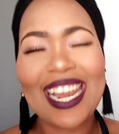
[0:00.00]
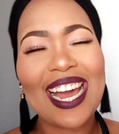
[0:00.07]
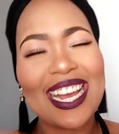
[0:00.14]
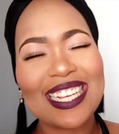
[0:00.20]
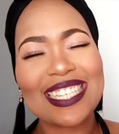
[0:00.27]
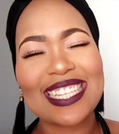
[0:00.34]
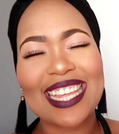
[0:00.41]

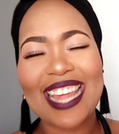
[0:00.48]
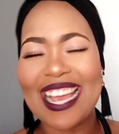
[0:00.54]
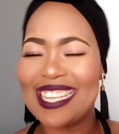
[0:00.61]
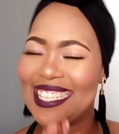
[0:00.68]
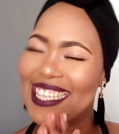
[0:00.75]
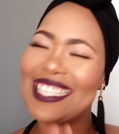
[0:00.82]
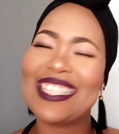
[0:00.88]
lost
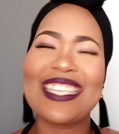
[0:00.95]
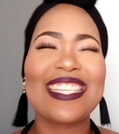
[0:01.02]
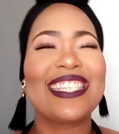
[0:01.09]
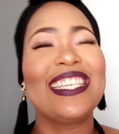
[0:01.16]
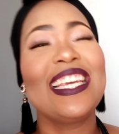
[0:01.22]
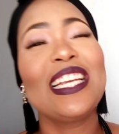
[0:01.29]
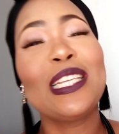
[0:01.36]
that
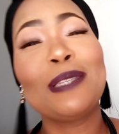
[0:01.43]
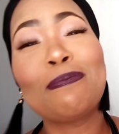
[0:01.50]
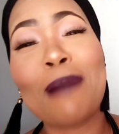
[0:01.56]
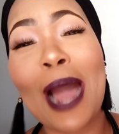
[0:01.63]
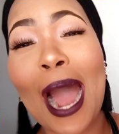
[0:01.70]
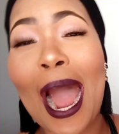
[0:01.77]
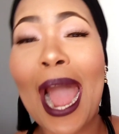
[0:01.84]
sixty-six
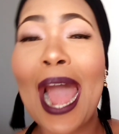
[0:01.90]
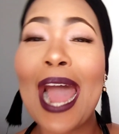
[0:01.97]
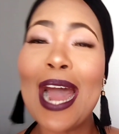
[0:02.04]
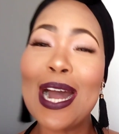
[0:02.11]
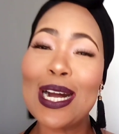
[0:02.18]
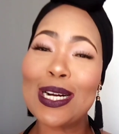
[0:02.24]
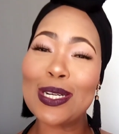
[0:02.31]

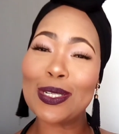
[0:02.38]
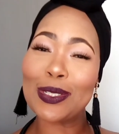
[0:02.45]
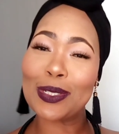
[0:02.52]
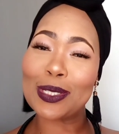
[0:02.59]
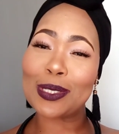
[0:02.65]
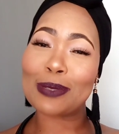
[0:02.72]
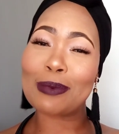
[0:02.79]

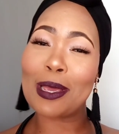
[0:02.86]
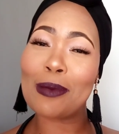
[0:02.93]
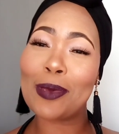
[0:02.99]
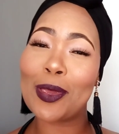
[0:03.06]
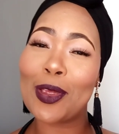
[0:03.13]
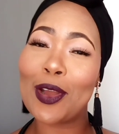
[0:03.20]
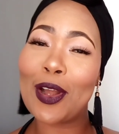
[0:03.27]
pounds,
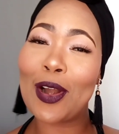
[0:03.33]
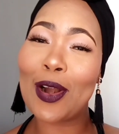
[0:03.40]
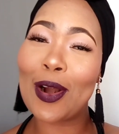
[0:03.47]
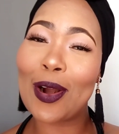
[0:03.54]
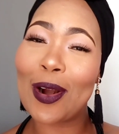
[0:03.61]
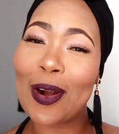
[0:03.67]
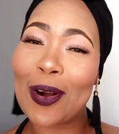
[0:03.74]
baby
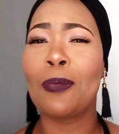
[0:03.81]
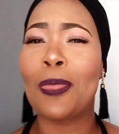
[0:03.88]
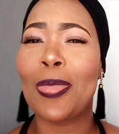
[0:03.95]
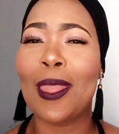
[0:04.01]
girl.